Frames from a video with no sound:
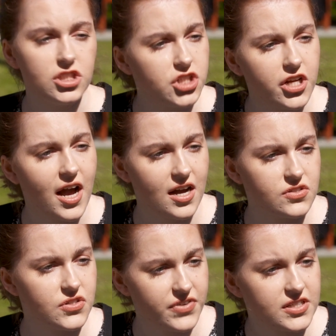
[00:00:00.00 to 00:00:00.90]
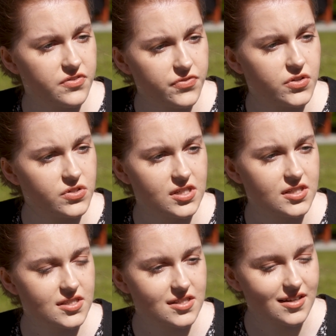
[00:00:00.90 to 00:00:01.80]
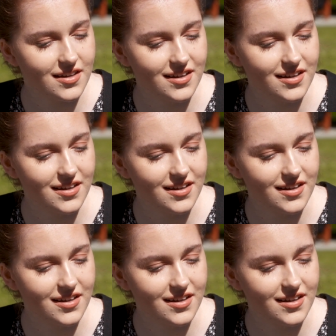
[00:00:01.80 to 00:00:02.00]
can show you how to fix the fuses.